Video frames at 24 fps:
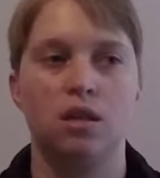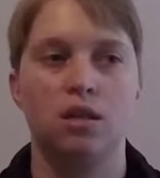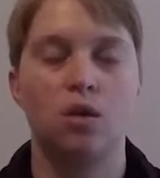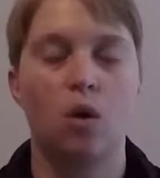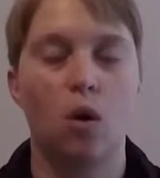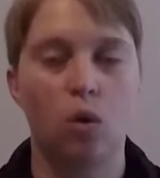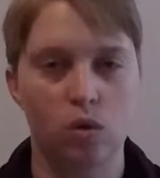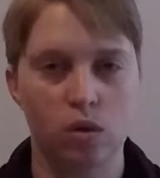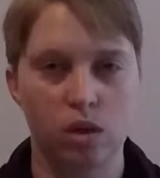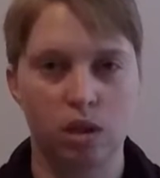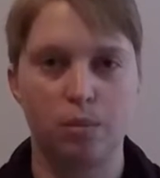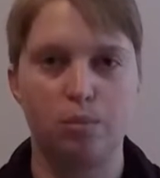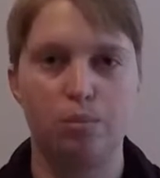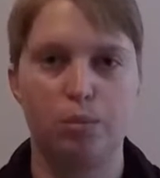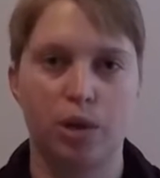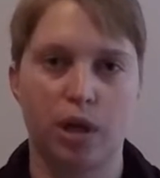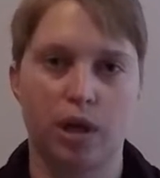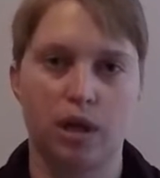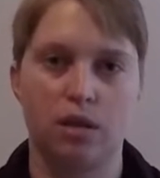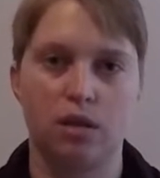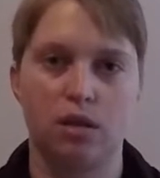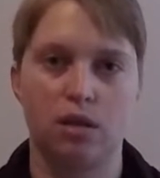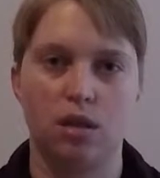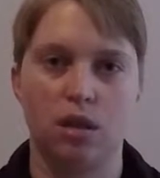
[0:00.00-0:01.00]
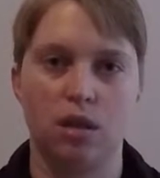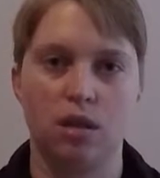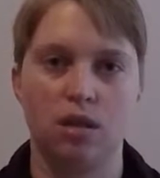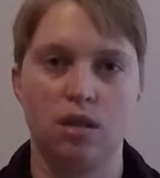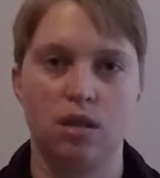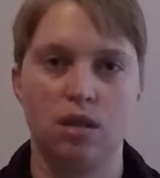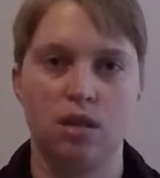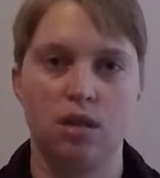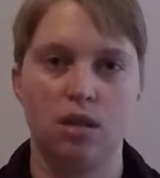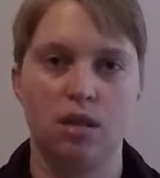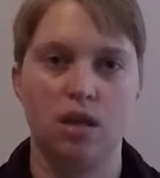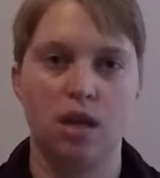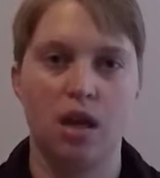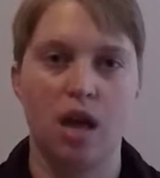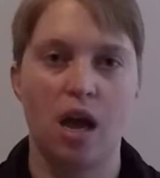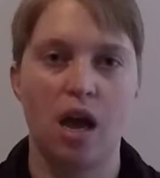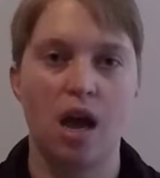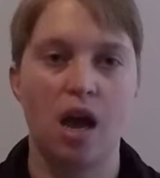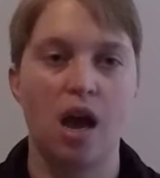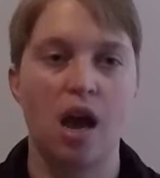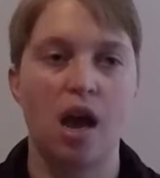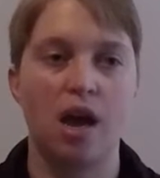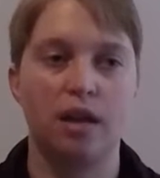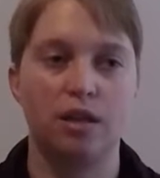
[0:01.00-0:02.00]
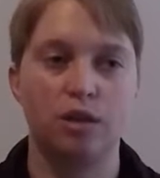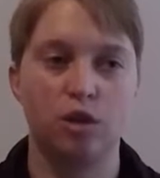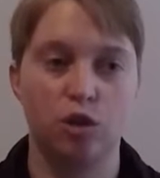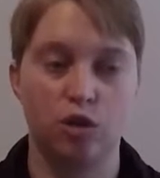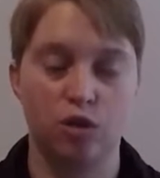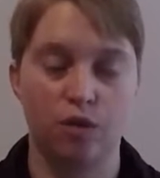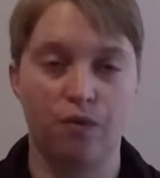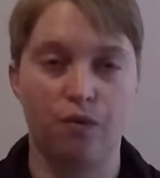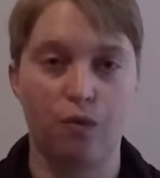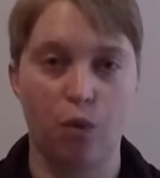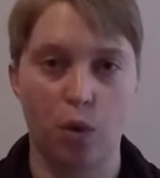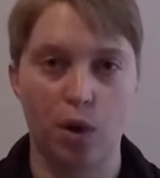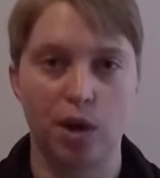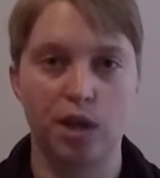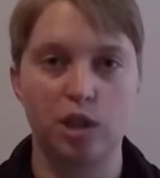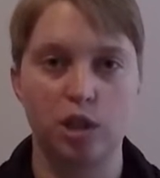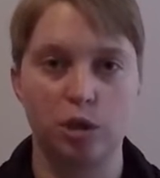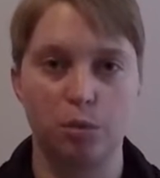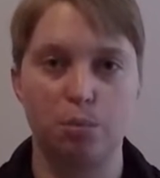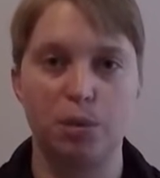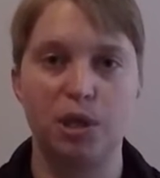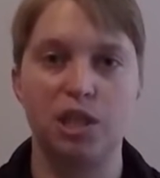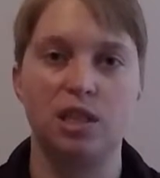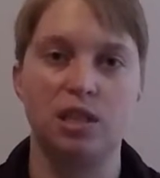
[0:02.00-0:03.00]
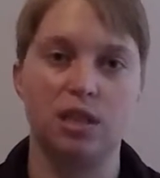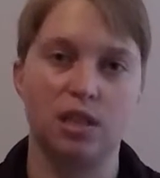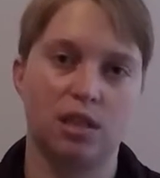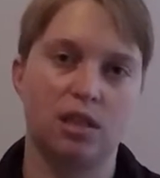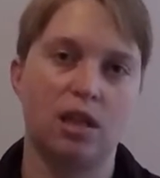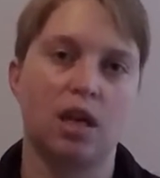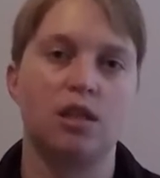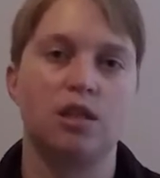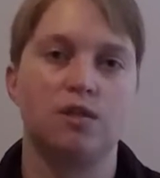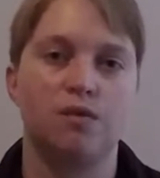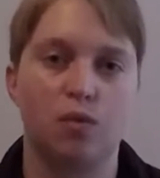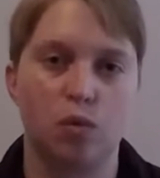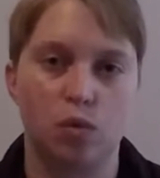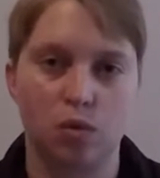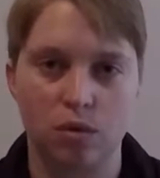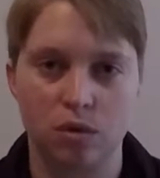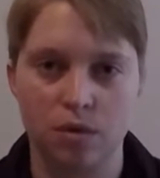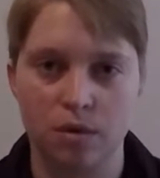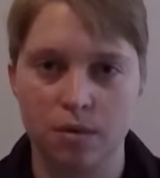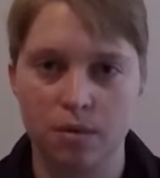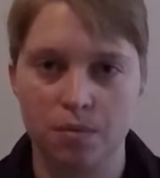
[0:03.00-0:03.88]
Cochlear Implant and for it to be successful.